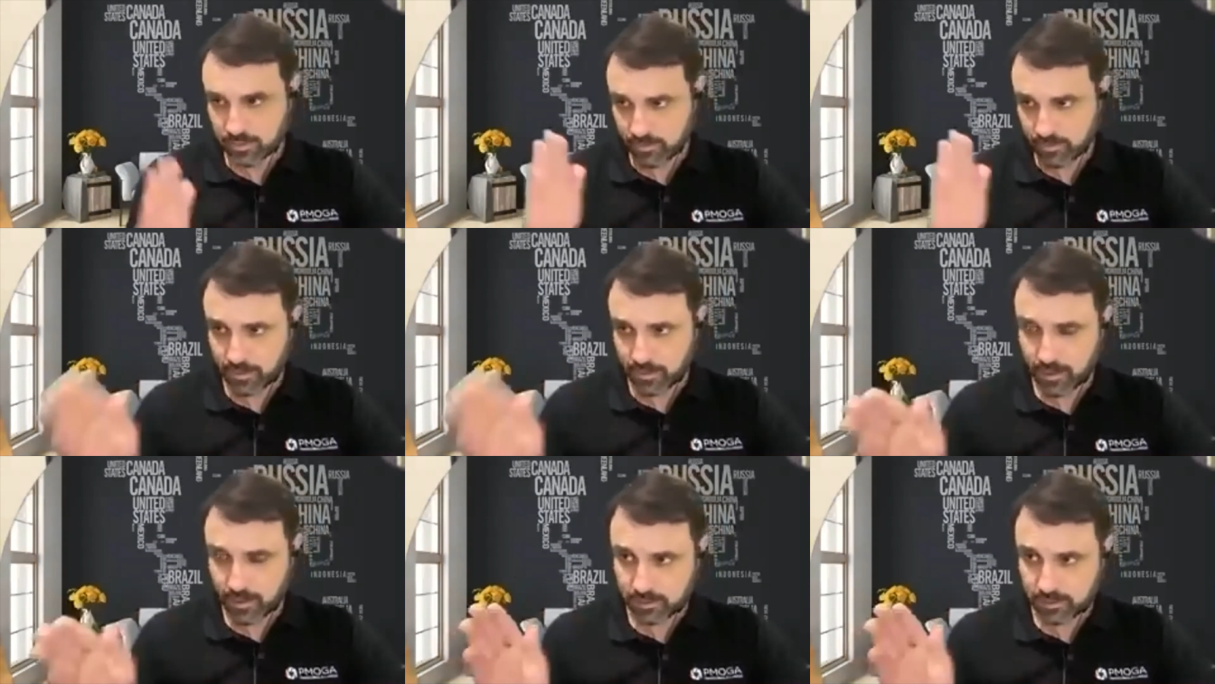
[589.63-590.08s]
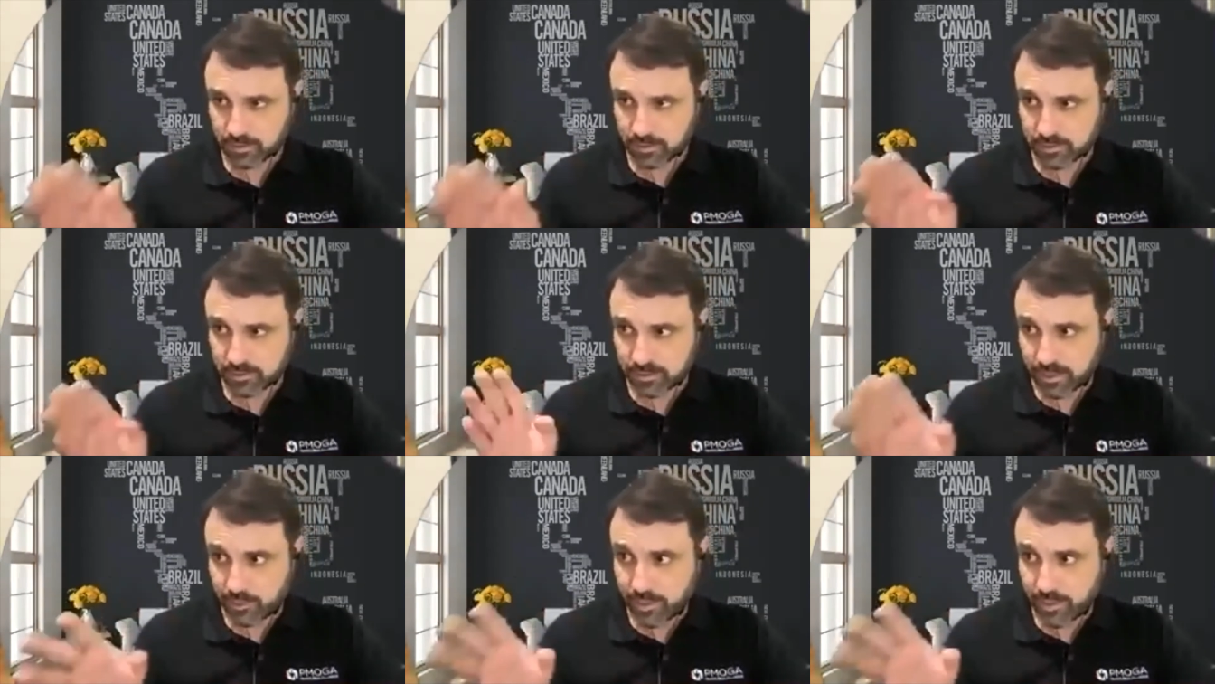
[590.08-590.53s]
in the
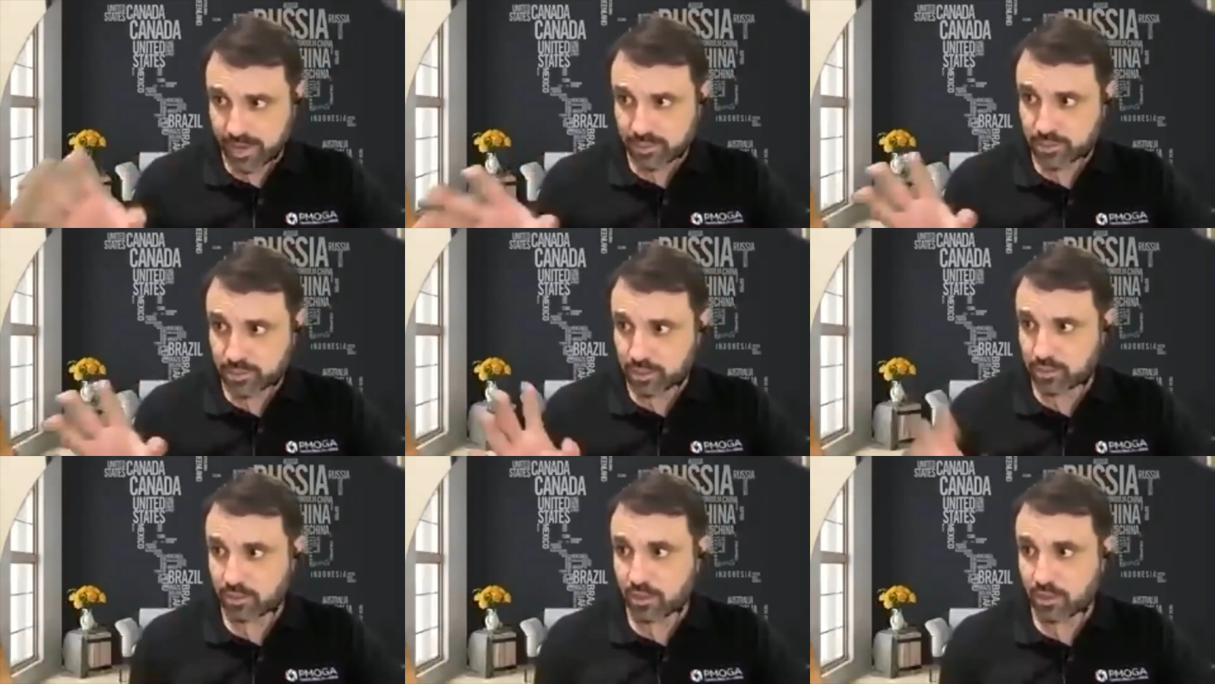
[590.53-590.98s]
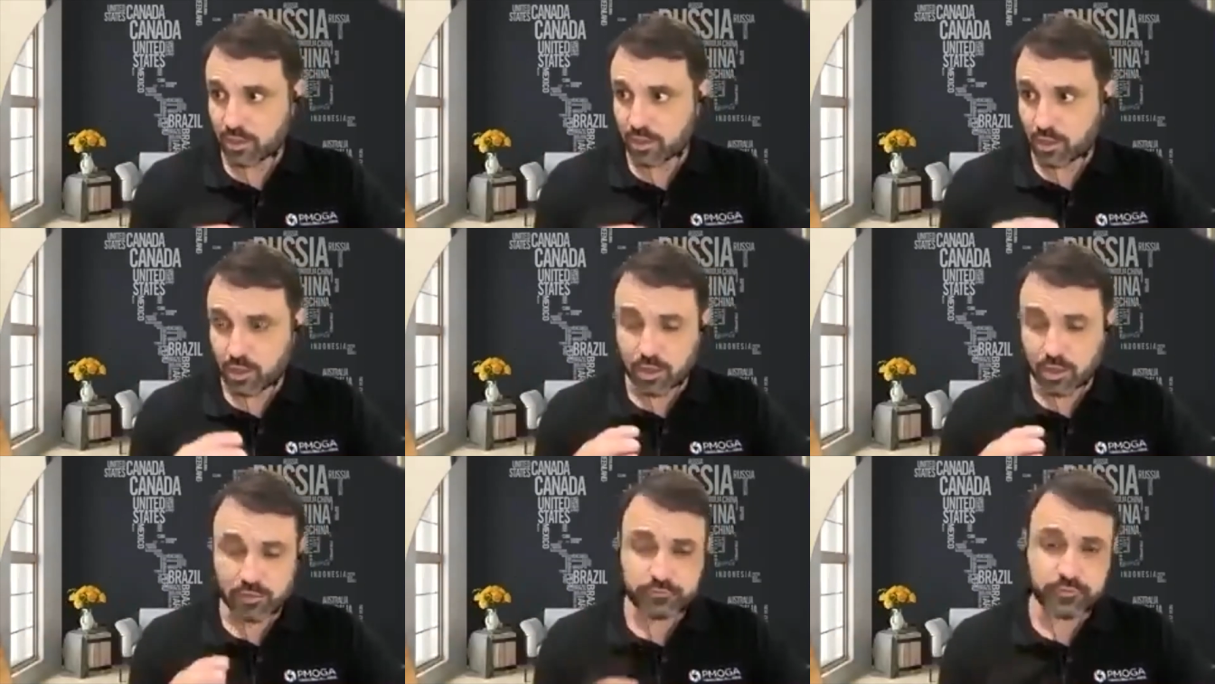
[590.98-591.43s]
direction
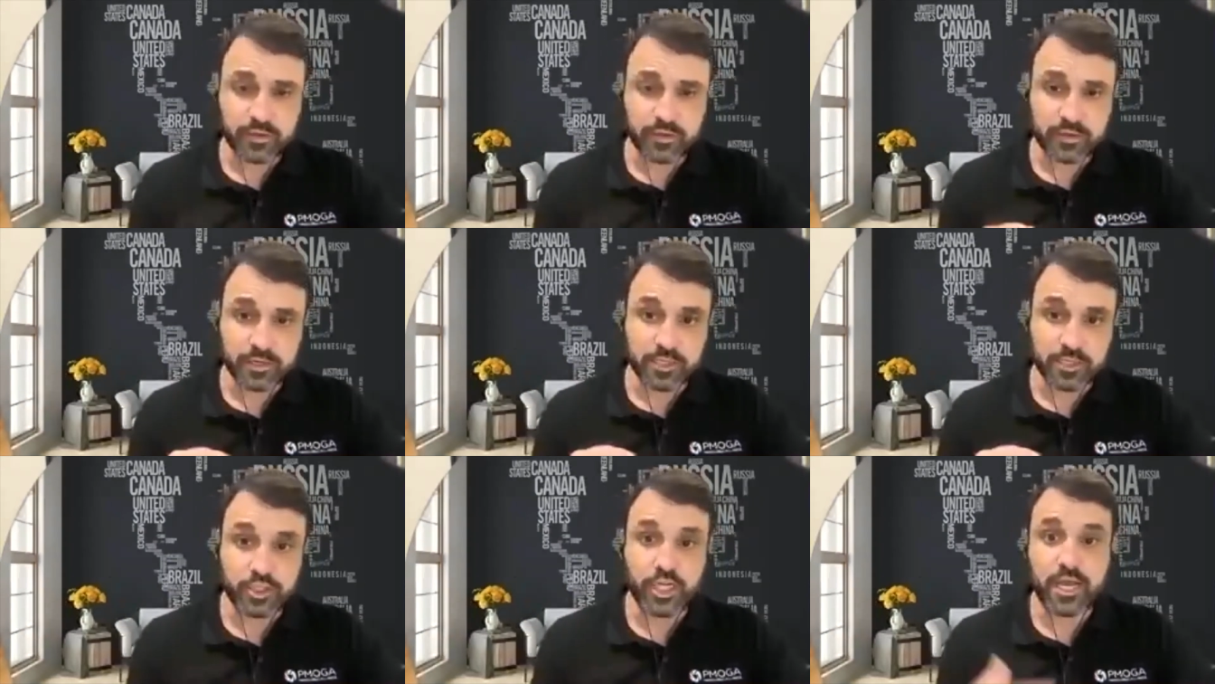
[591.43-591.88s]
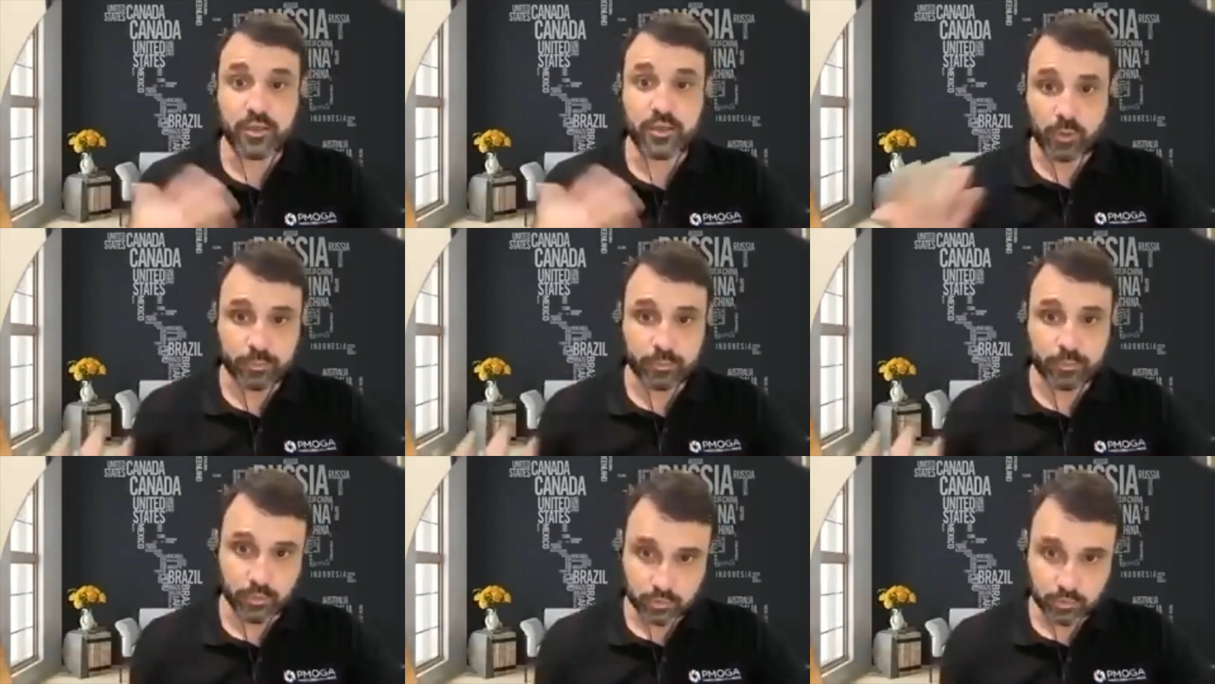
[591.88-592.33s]
of an agile
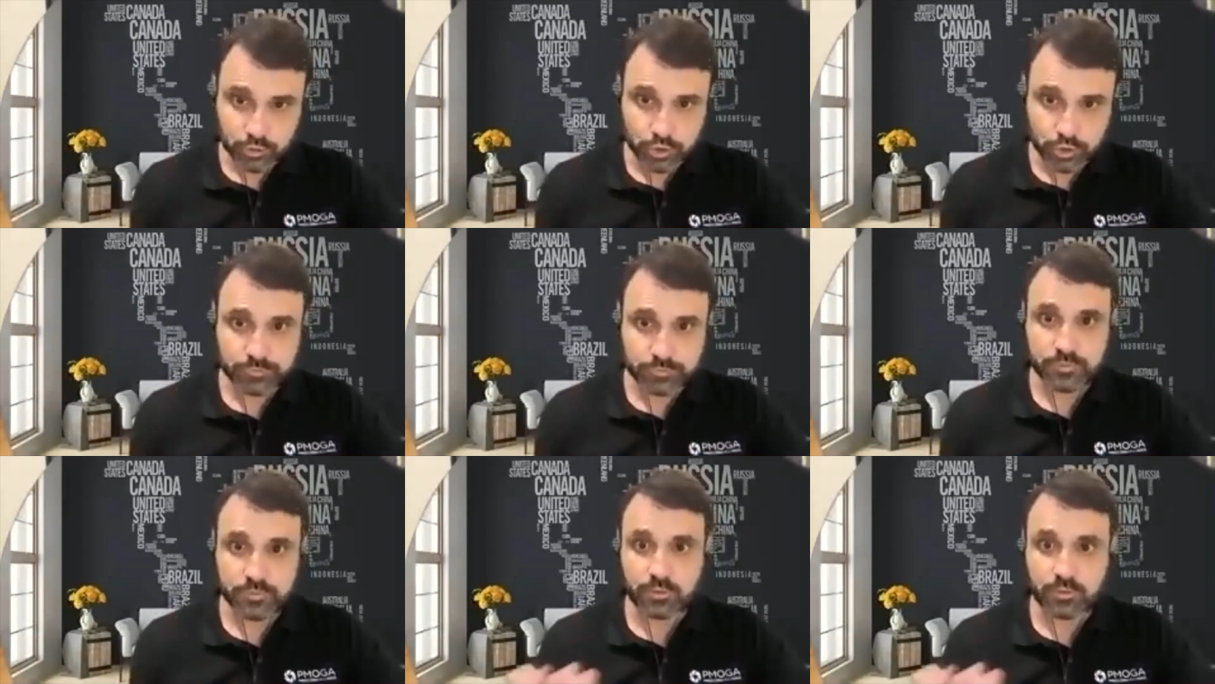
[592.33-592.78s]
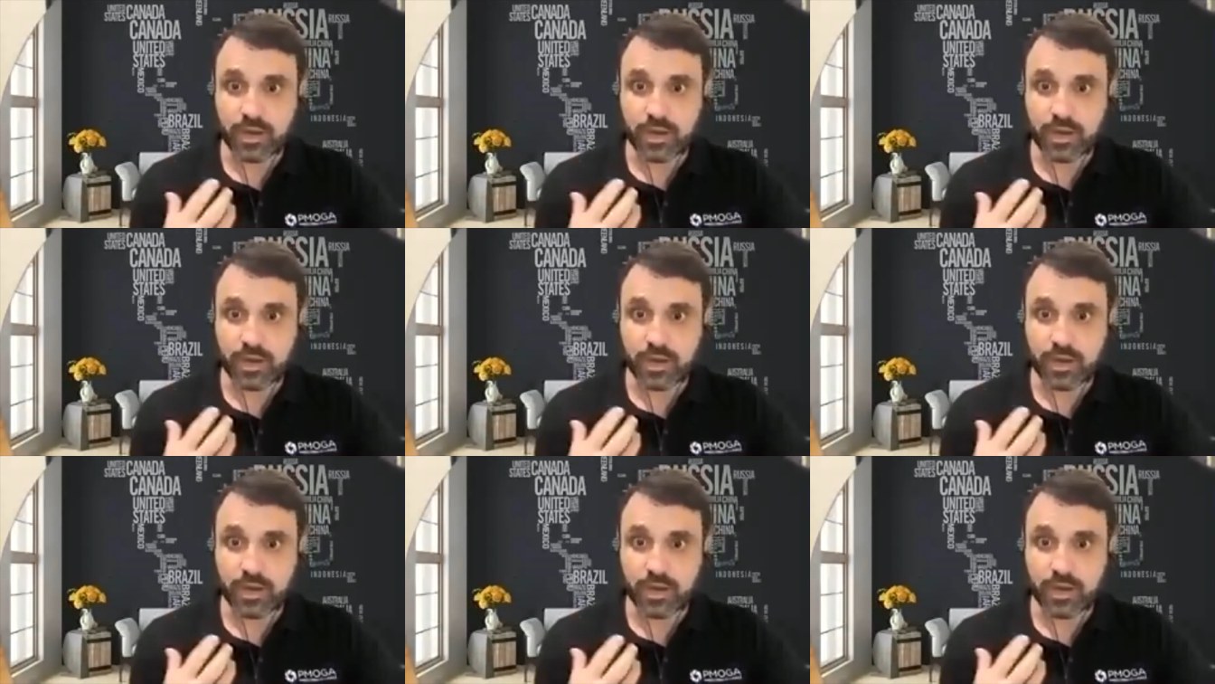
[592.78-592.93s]
approach, right?